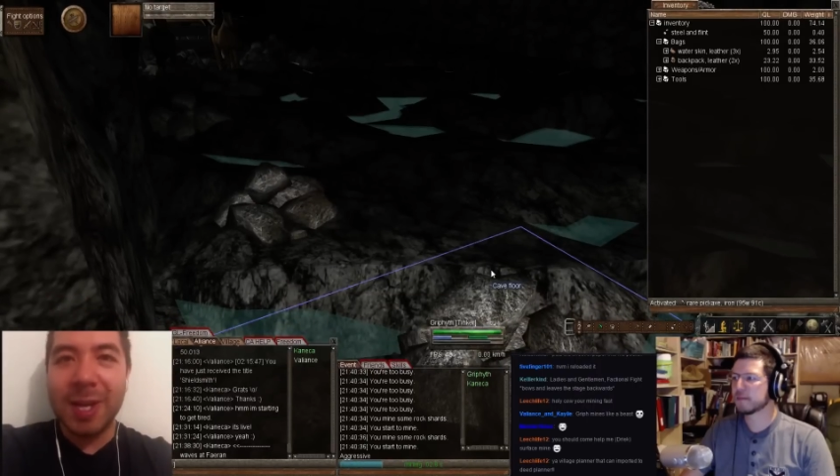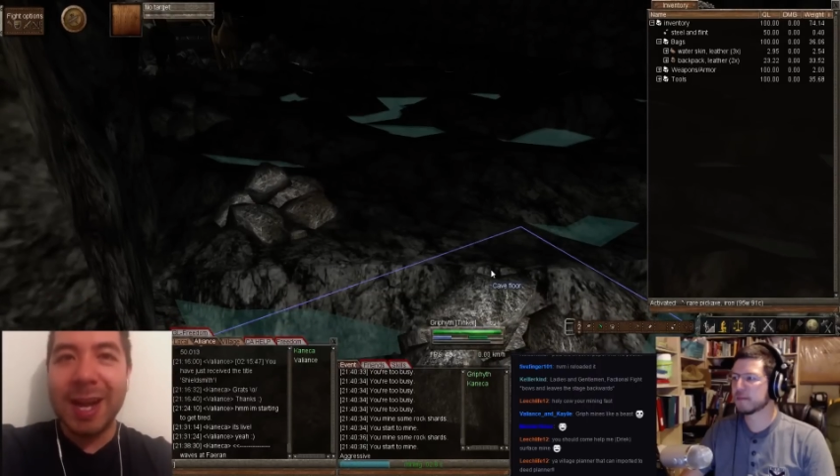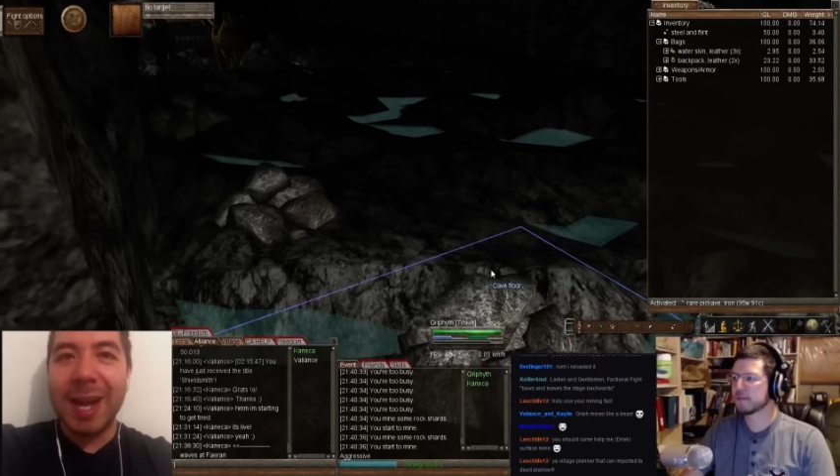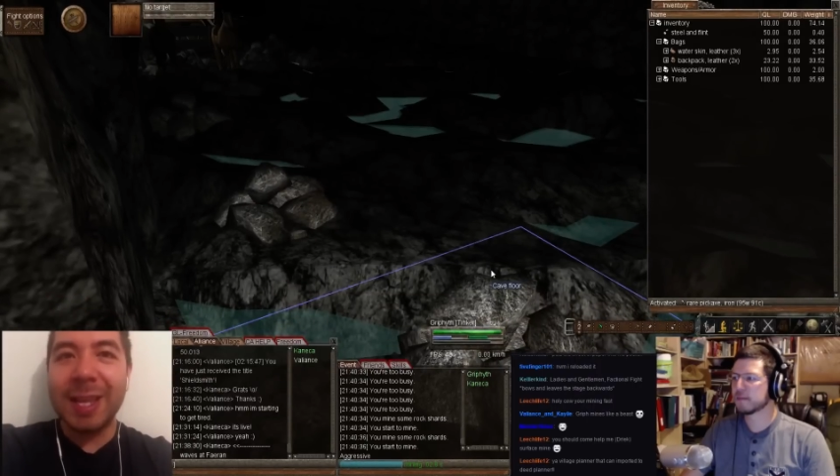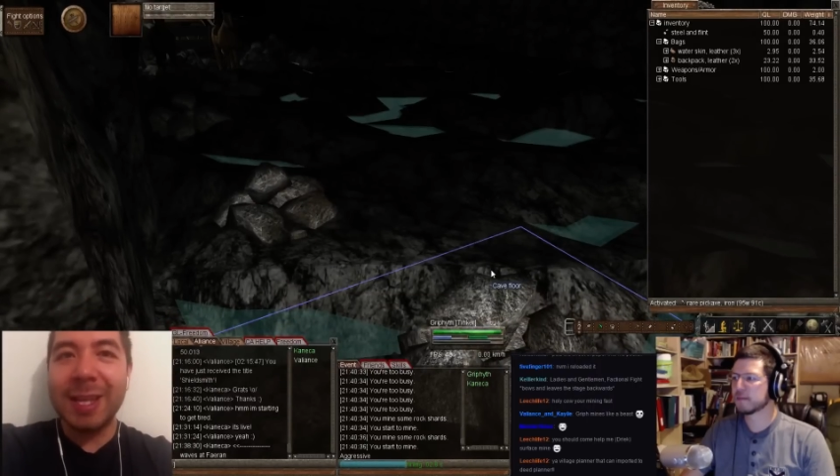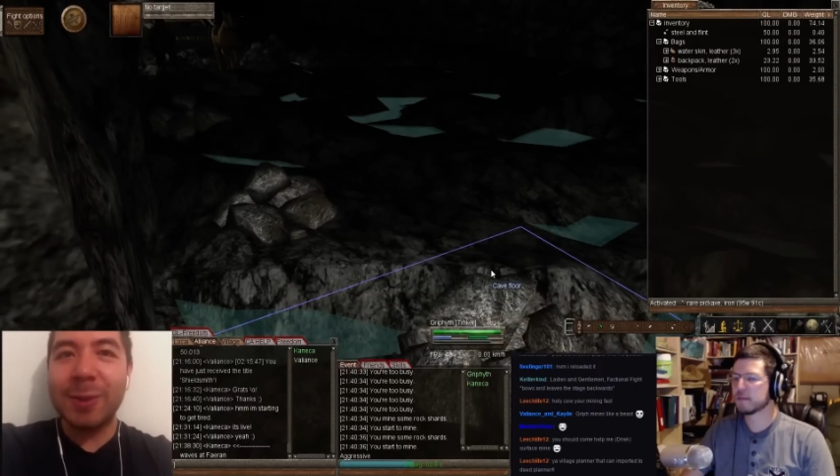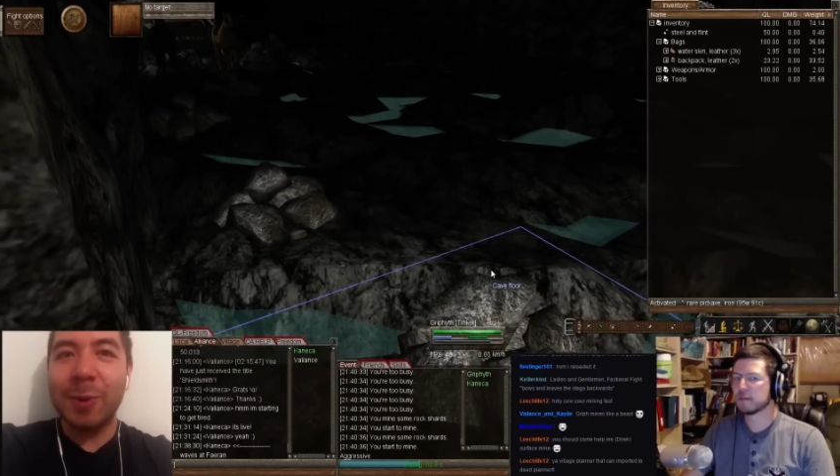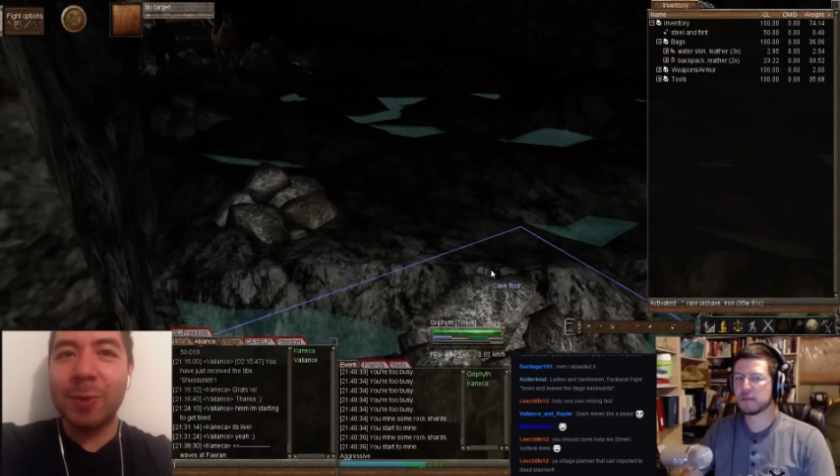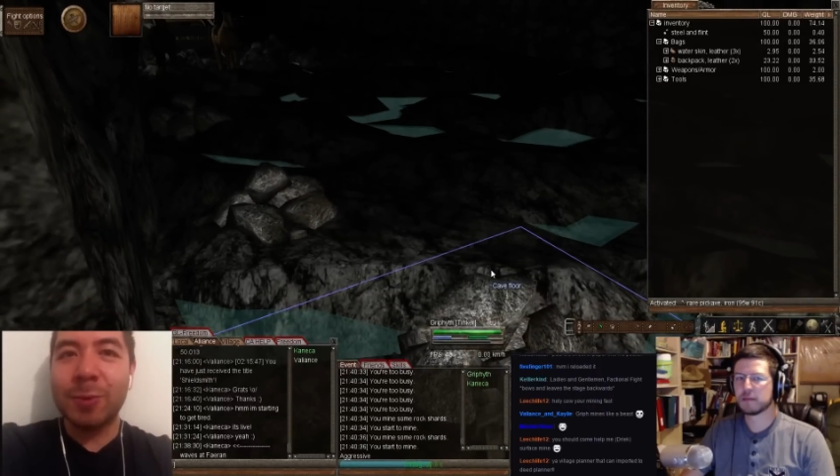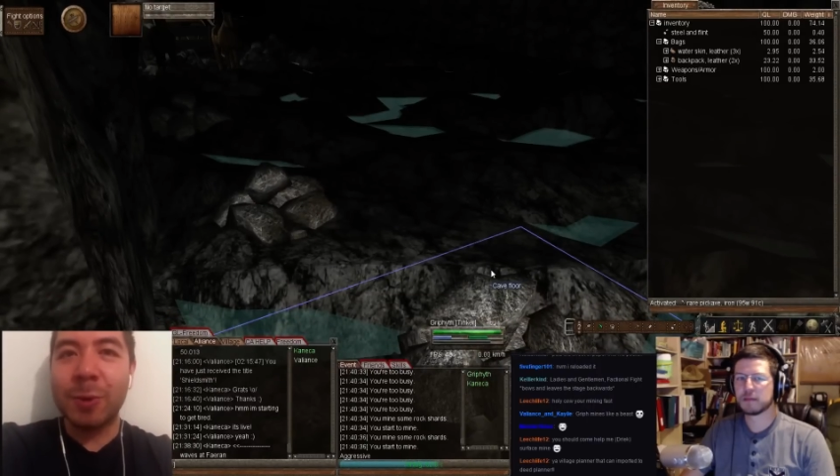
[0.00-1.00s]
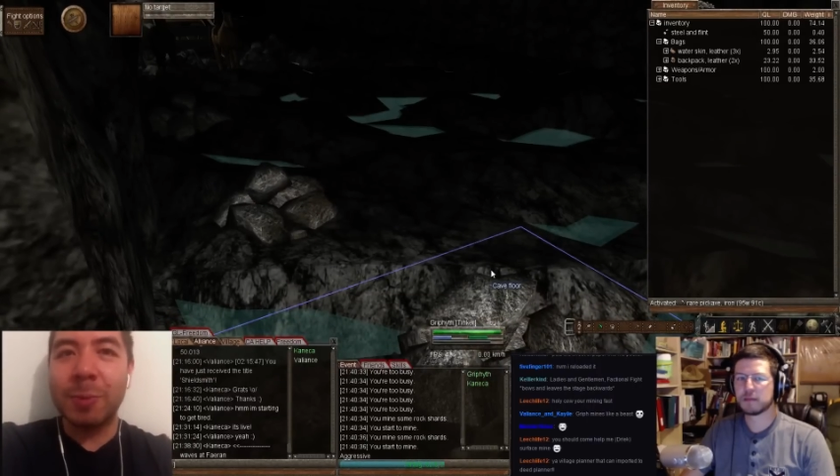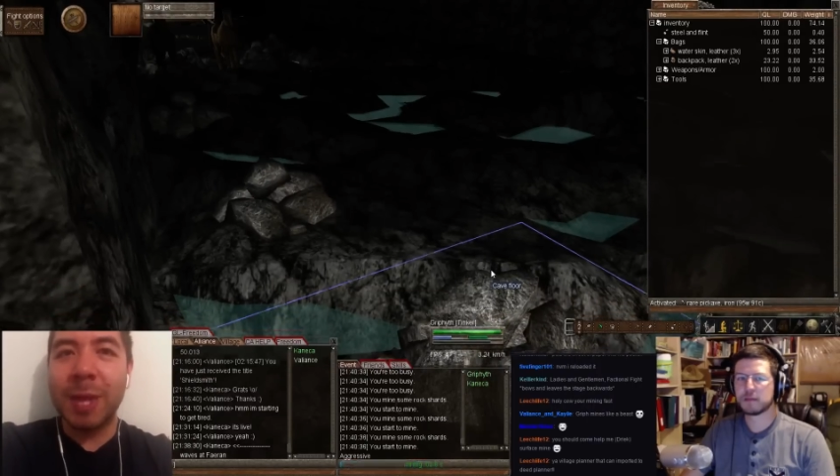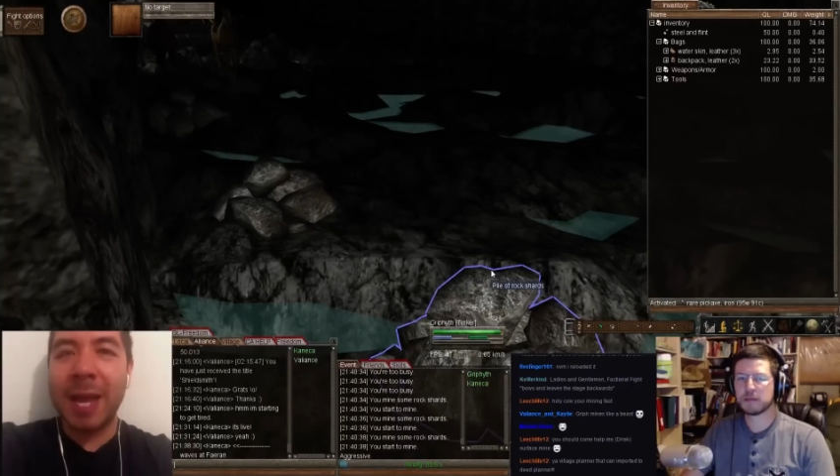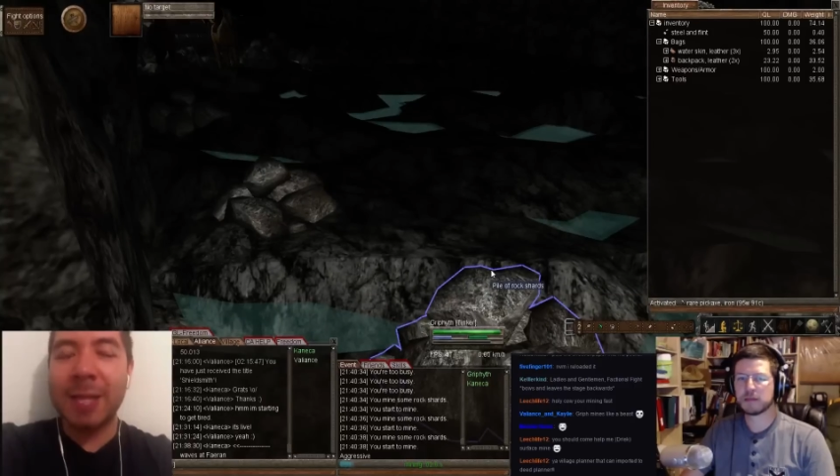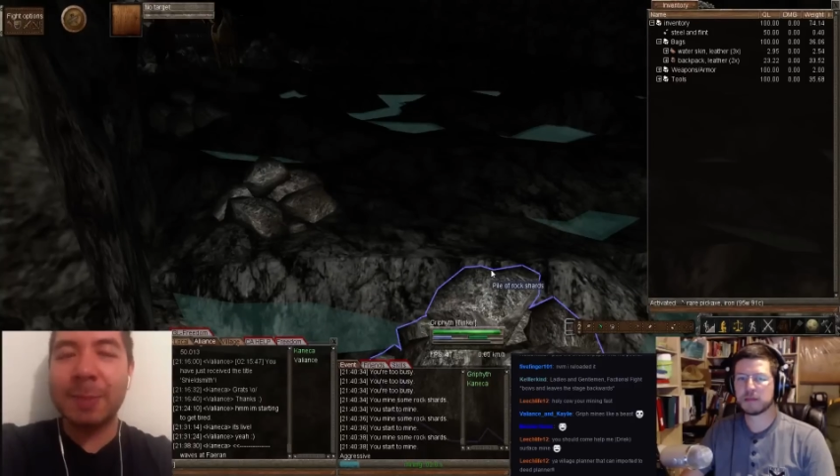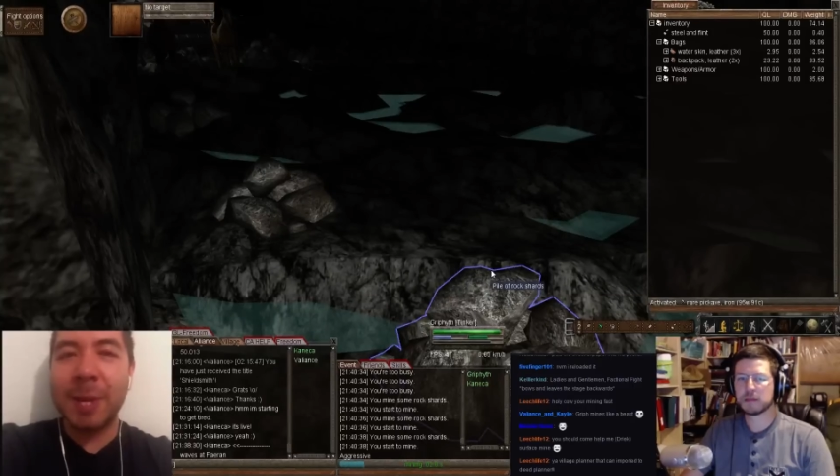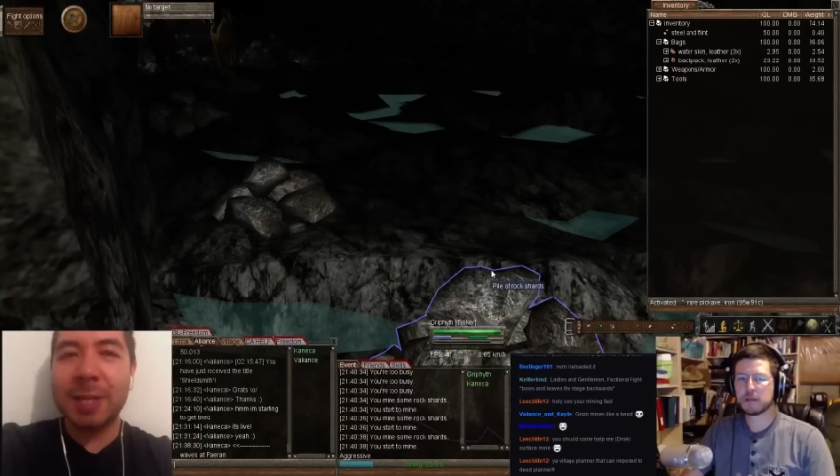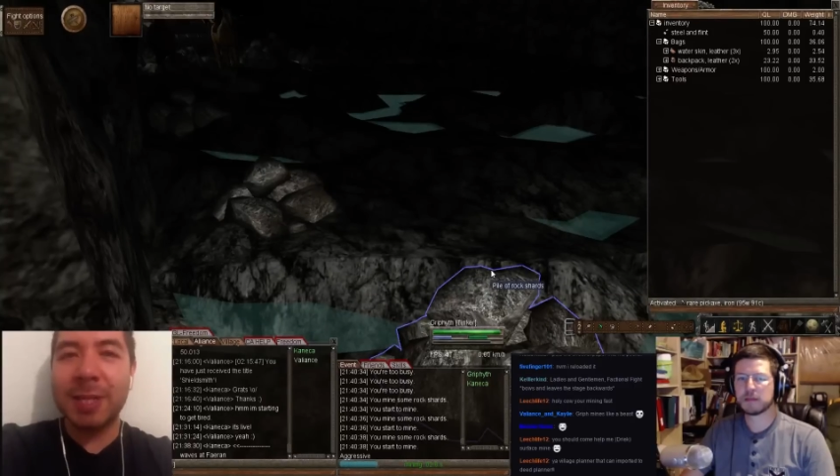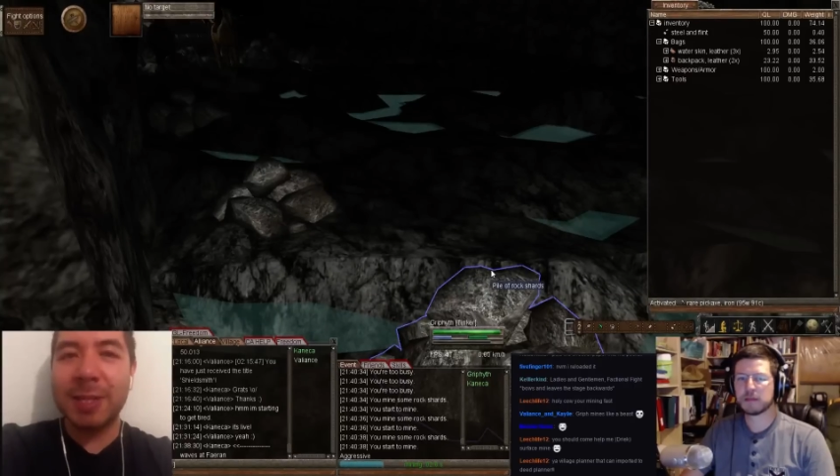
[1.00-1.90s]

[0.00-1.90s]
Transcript: I like the whole roleplay aspect